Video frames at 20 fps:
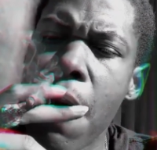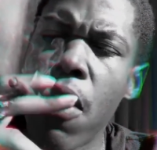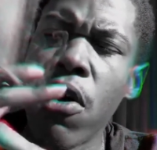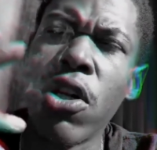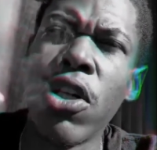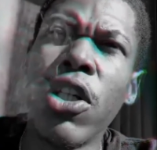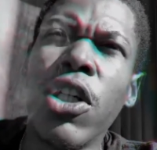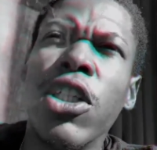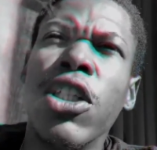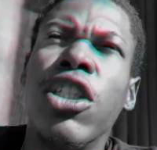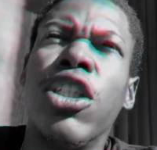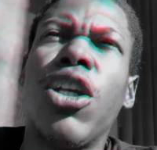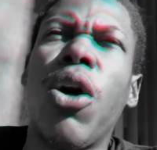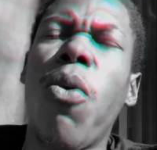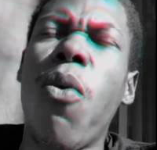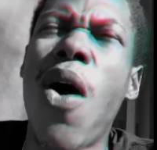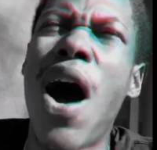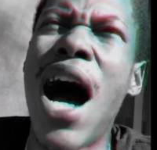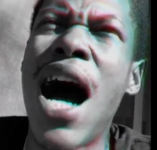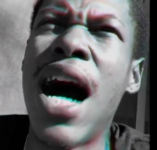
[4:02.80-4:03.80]
So
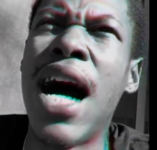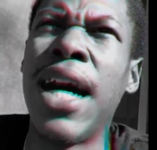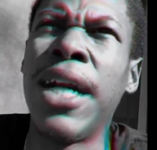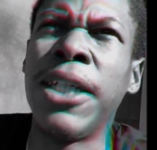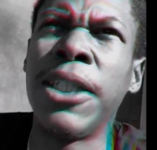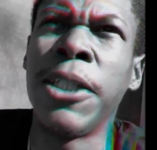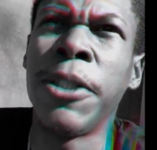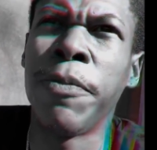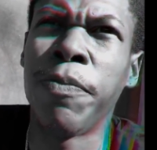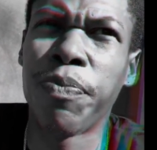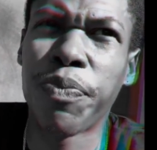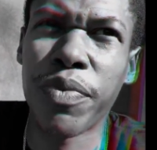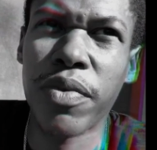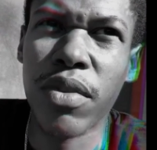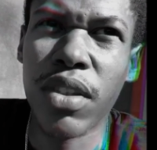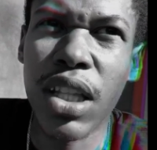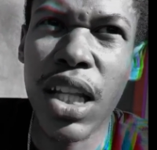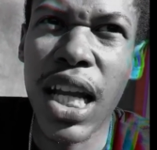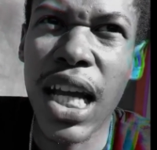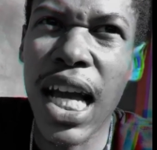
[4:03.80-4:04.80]
why
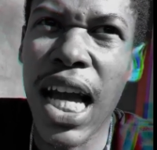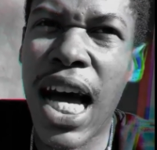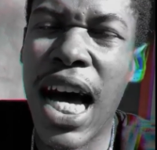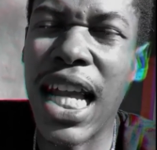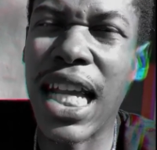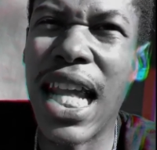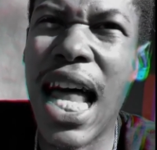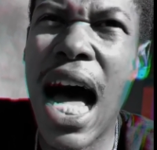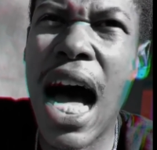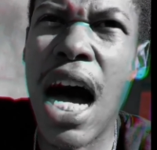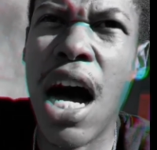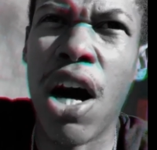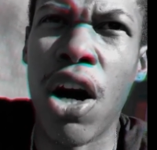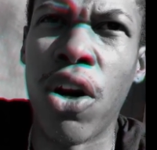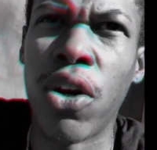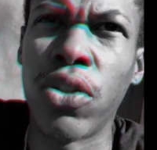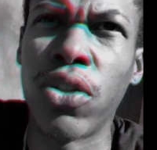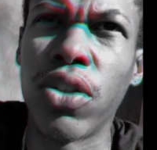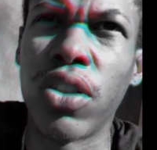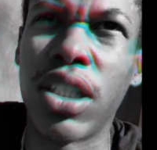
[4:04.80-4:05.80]
allow
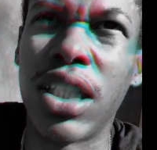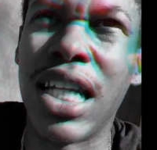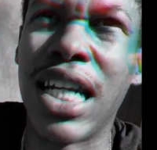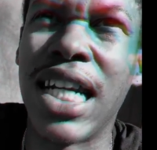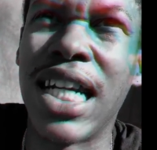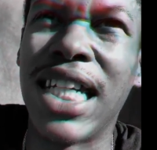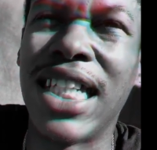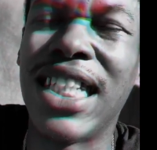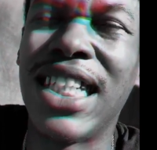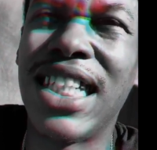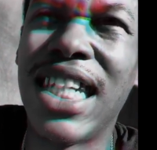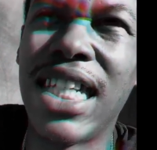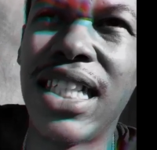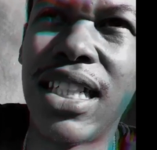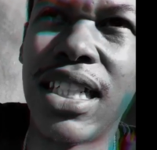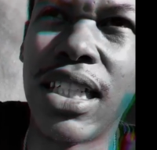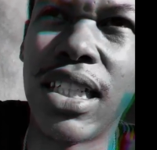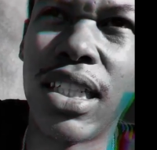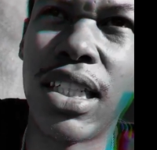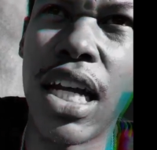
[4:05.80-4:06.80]
the existence
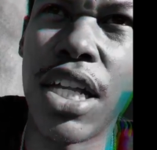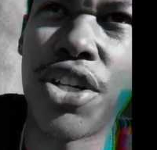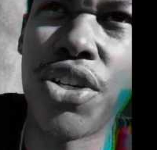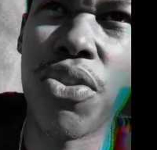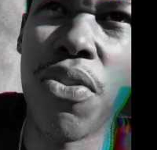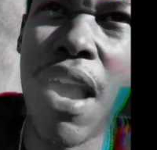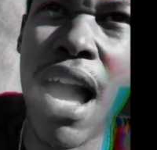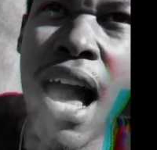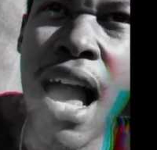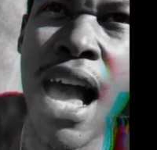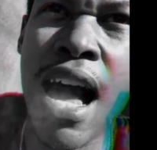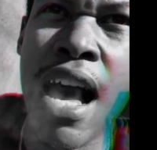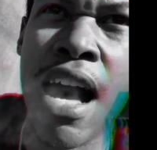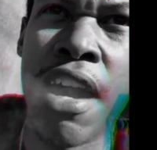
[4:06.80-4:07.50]
that you have